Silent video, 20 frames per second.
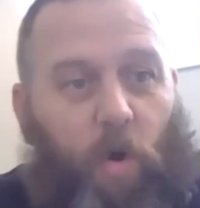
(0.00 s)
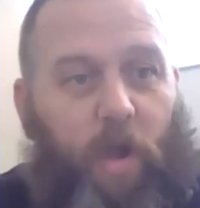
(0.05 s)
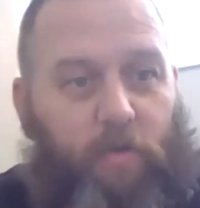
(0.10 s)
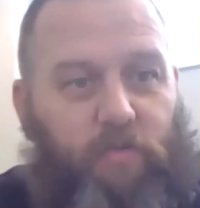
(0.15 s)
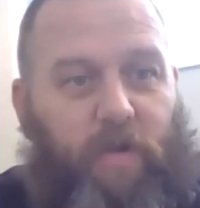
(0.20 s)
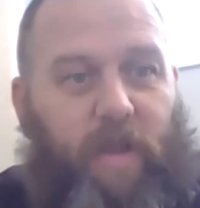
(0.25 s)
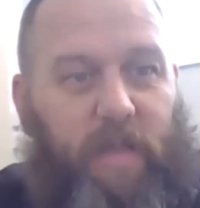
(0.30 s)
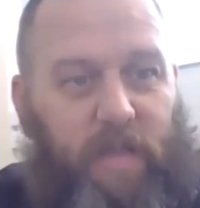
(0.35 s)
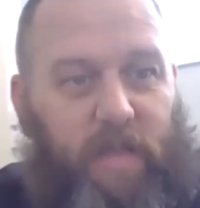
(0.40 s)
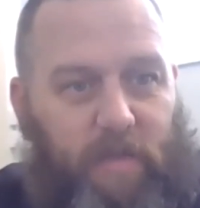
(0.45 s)
it
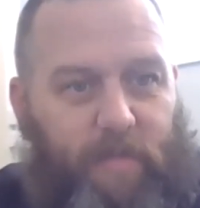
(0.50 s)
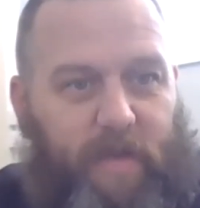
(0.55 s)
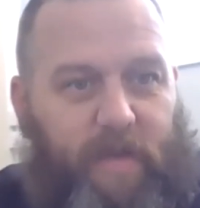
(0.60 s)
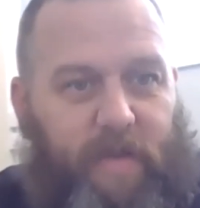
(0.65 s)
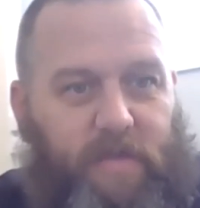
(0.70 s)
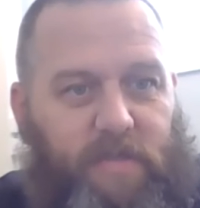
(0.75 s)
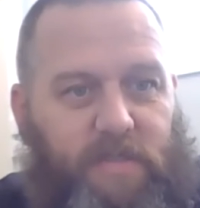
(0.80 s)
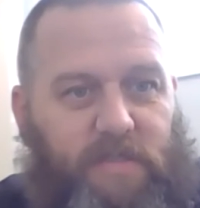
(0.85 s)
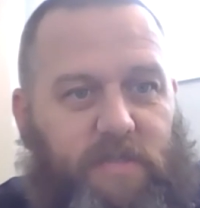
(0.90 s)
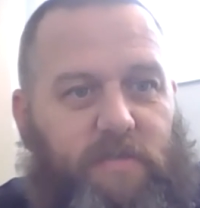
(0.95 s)
really
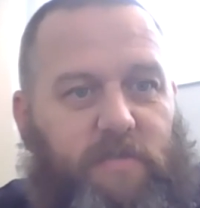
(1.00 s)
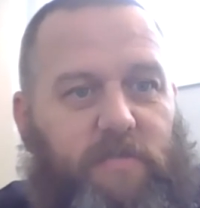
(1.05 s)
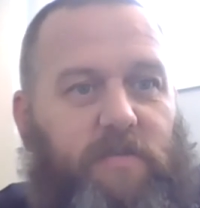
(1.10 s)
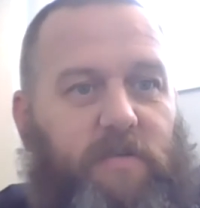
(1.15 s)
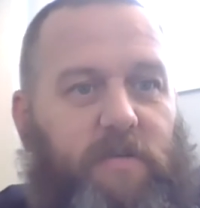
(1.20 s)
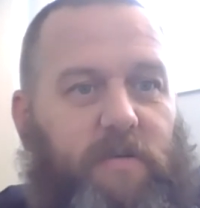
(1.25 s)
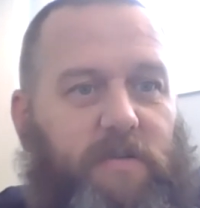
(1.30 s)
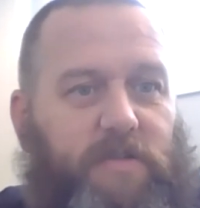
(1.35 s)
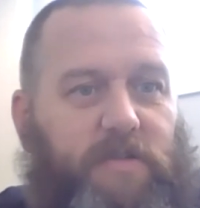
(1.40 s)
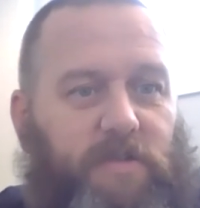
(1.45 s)
means
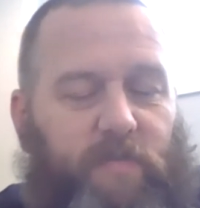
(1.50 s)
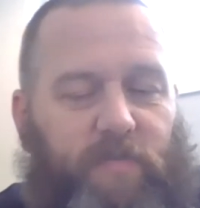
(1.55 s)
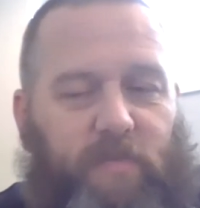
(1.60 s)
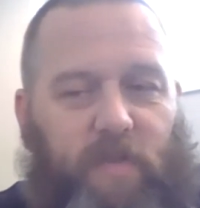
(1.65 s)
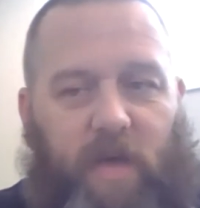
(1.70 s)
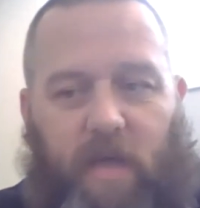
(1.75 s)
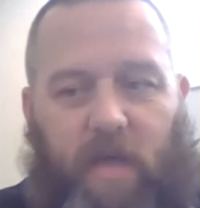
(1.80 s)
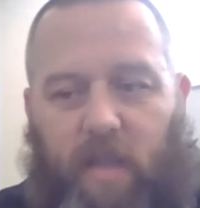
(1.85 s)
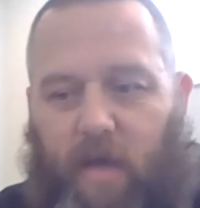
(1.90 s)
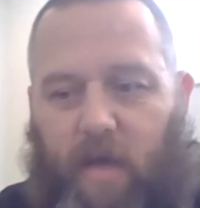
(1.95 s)
and stuff
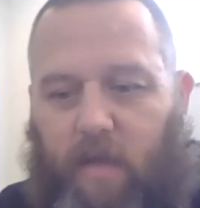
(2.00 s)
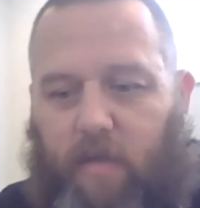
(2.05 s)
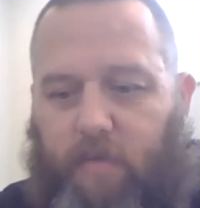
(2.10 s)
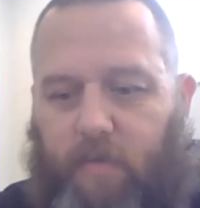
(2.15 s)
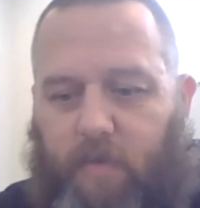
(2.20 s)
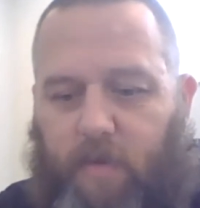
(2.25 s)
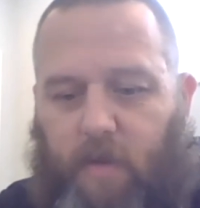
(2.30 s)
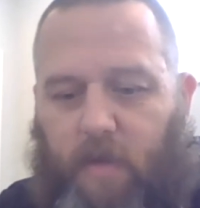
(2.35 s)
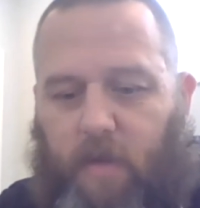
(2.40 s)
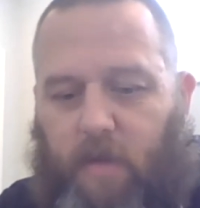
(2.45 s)
like that. And
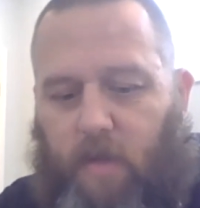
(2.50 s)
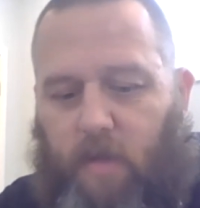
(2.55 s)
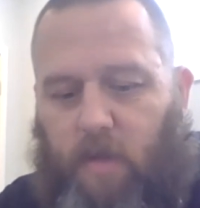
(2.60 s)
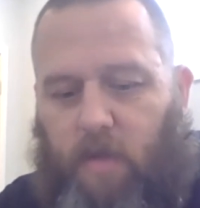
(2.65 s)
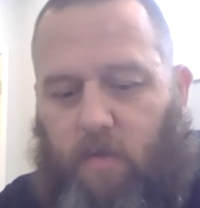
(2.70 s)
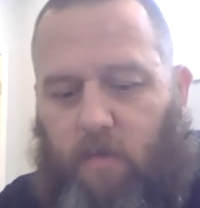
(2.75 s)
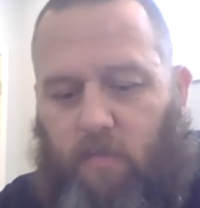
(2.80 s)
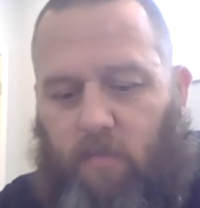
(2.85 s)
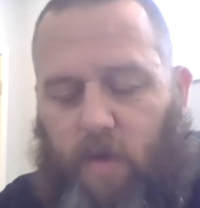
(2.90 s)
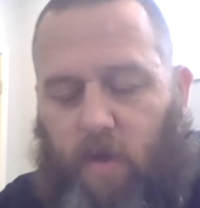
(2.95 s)

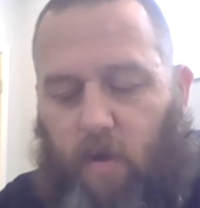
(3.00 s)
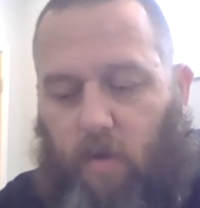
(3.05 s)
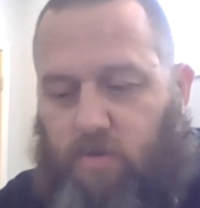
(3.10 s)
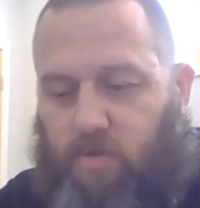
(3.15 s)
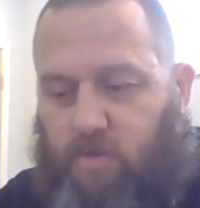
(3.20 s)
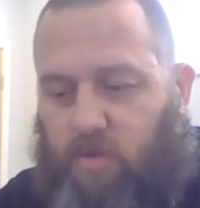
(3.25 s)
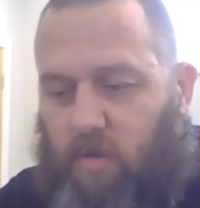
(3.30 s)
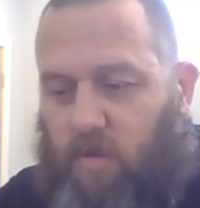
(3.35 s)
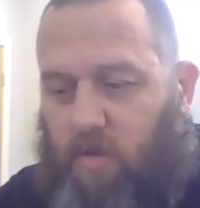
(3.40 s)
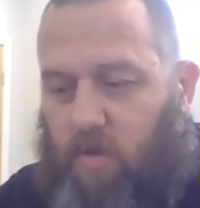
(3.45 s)
we
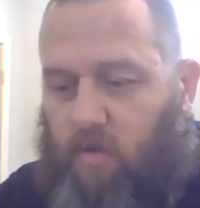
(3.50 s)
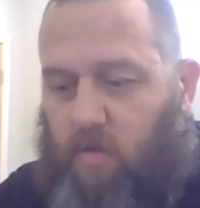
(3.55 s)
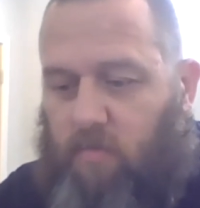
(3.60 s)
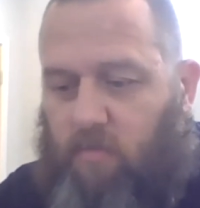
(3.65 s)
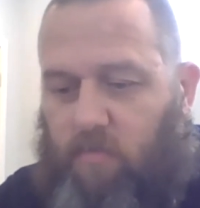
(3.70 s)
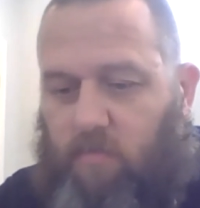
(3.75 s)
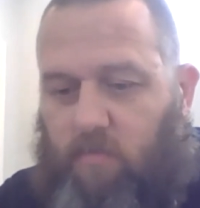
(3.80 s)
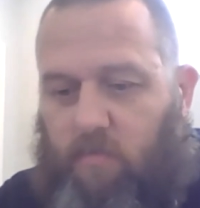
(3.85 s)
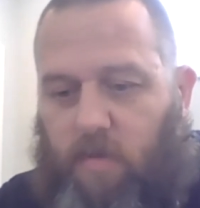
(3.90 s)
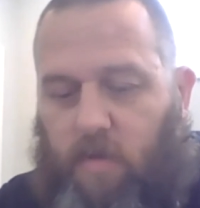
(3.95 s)
also
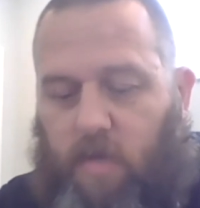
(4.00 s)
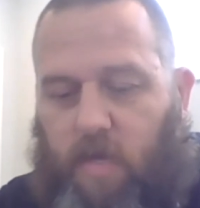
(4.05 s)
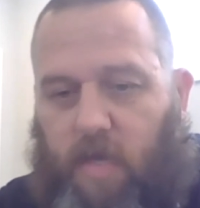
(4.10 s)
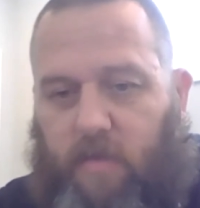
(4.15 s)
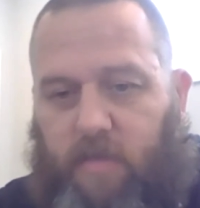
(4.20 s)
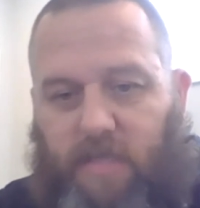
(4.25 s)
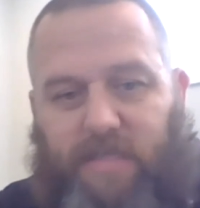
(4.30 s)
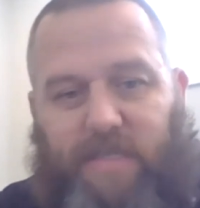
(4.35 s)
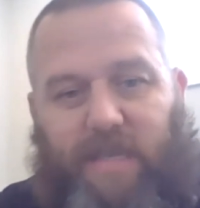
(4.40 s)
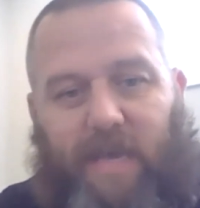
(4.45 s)

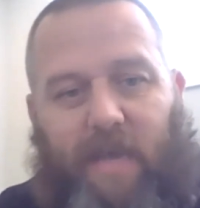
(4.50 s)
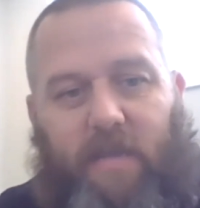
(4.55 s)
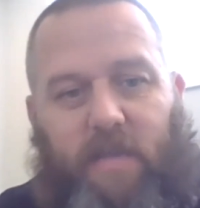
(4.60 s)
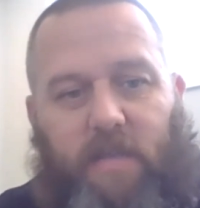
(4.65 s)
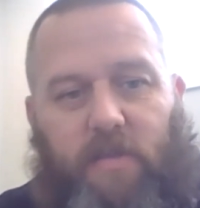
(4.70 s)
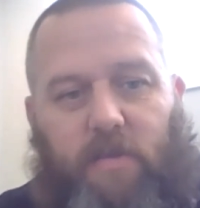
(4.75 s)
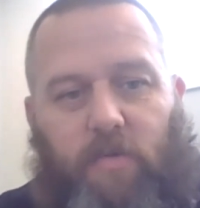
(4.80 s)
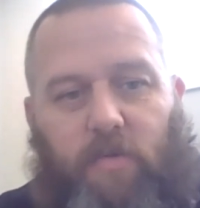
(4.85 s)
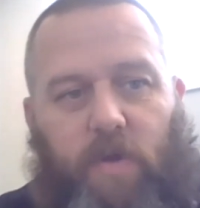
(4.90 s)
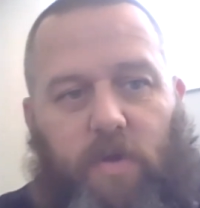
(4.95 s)

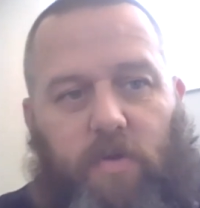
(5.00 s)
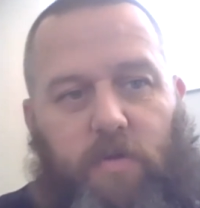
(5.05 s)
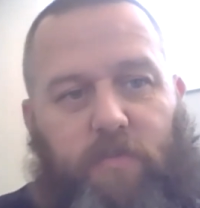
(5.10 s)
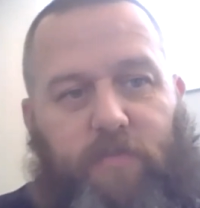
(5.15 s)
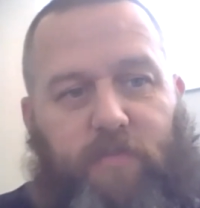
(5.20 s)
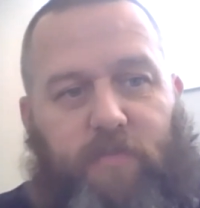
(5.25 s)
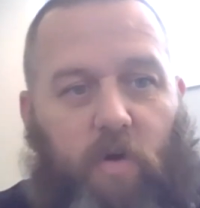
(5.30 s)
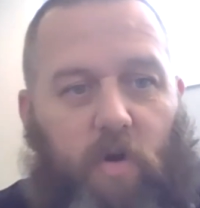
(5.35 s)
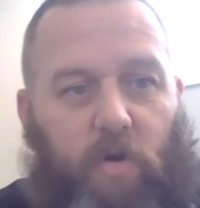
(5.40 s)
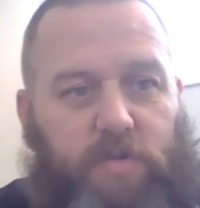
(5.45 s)
decided that we could
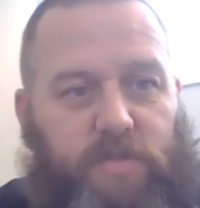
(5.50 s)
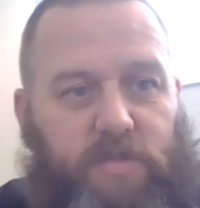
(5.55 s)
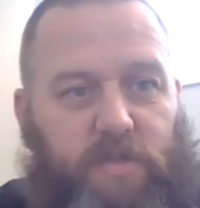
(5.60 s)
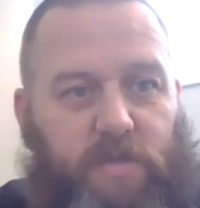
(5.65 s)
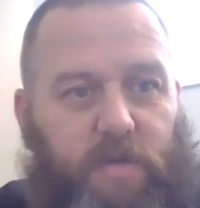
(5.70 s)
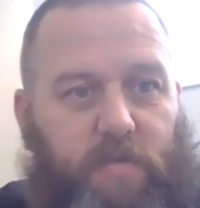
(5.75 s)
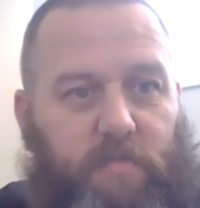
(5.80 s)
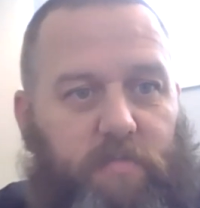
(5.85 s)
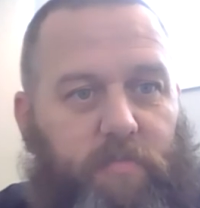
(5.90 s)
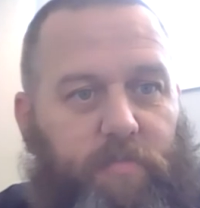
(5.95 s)
afford
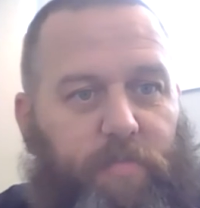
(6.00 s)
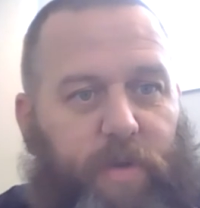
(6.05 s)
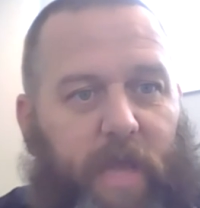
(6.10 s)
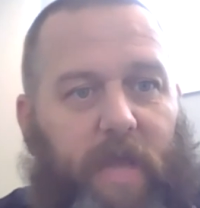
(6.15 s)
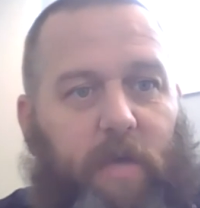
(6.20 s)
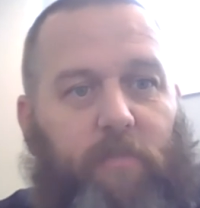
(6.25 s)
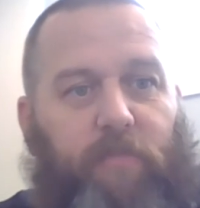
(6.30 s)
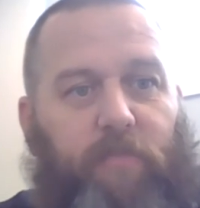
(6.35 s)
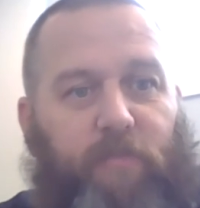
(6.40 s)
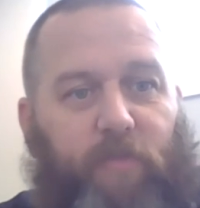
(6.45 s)
to pay
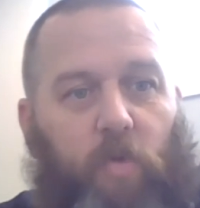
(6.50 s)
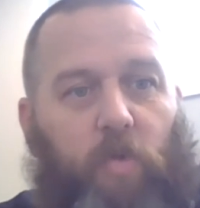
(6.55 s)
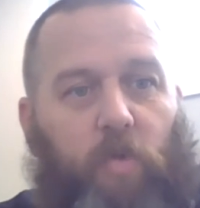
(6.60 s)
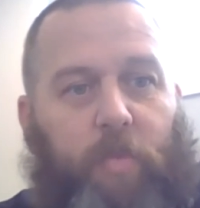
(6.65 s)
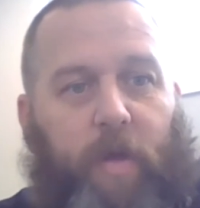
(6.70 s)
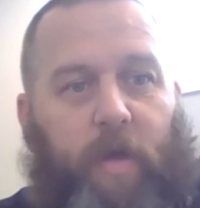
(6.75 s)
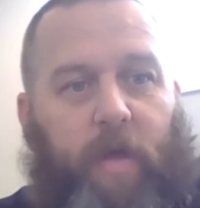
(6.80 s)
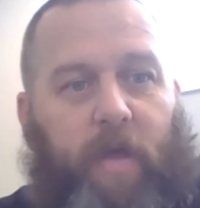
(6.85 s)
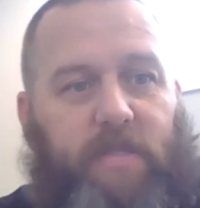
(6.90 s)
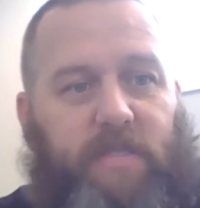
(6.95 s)
them full
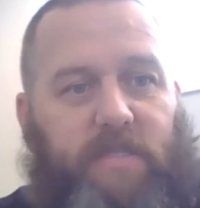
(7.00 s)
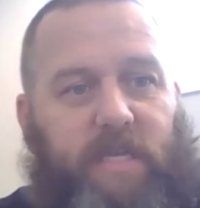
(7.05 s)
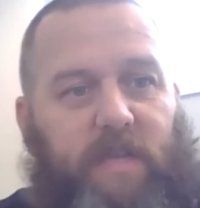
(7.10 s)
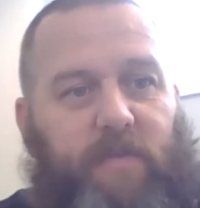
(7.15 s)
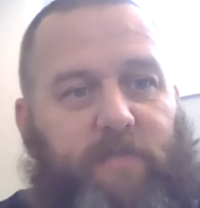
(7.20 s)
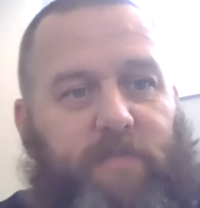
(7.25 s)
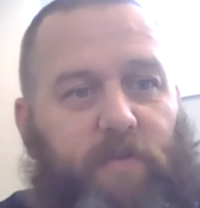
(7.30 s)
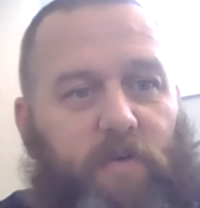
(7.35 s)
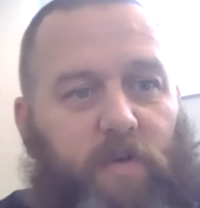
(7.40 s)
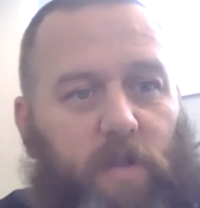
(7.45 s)
pay instead
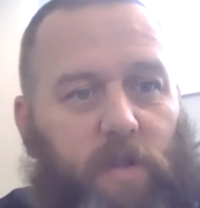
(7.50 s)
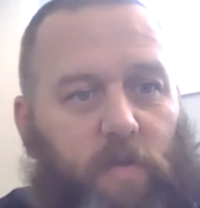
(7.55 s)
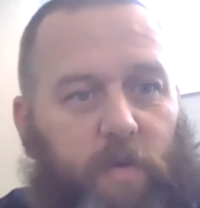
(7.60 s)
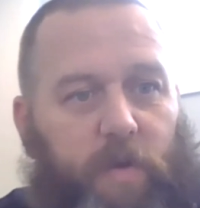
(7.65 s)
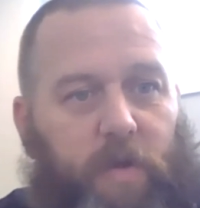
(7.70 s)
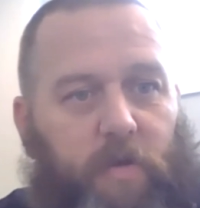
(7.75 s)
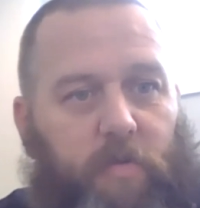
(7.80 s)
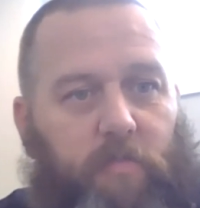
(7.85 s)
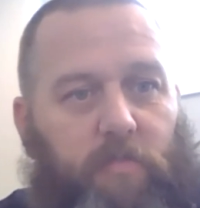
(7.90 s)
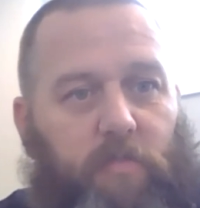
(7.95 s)
of furloughing
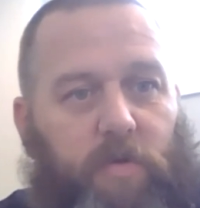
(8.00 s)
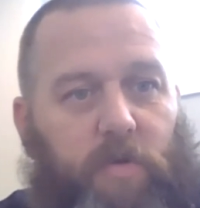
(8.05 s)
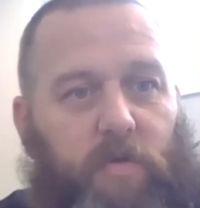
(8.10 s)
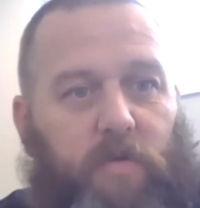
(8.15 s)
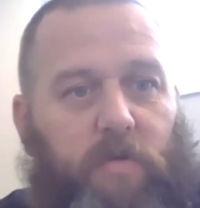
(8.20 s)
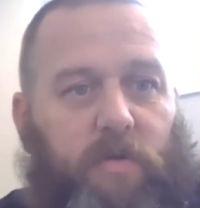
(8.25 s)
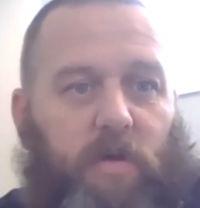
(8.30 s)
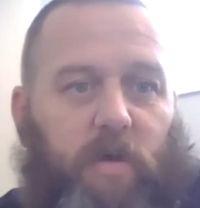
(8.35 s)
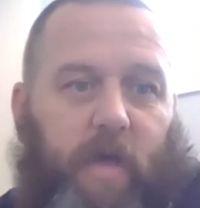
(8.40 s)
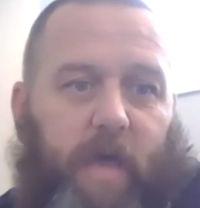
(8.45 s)
them
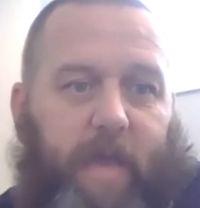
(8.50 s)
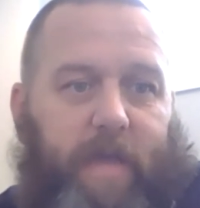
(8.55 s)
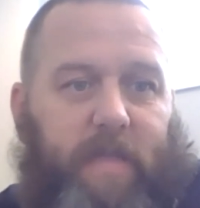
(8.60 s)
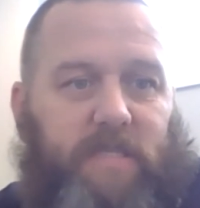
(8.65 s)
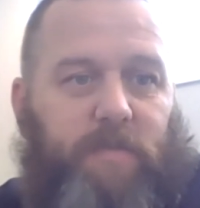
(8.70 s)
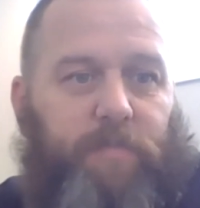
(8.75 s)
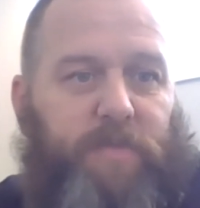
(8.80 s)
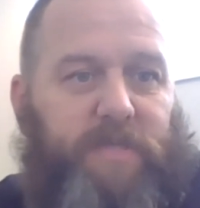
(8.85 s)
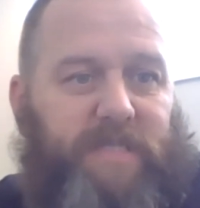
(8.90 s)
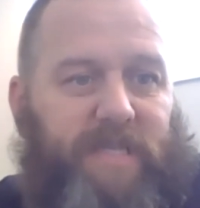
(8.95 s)
at
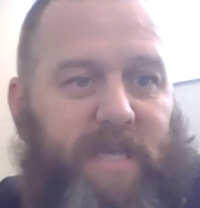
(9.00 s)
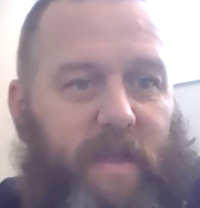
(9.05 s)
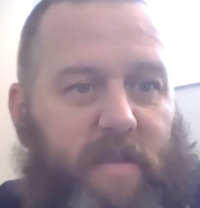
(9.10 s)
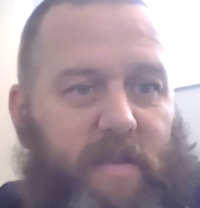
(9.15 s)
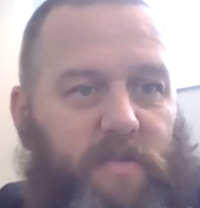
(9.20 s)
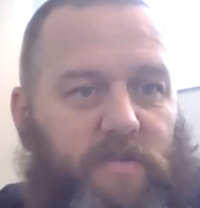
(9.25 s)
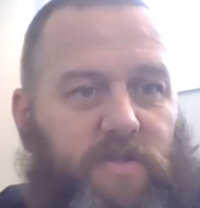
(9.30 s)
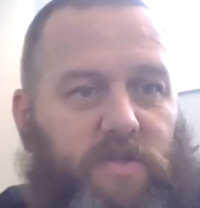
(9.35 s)
80%.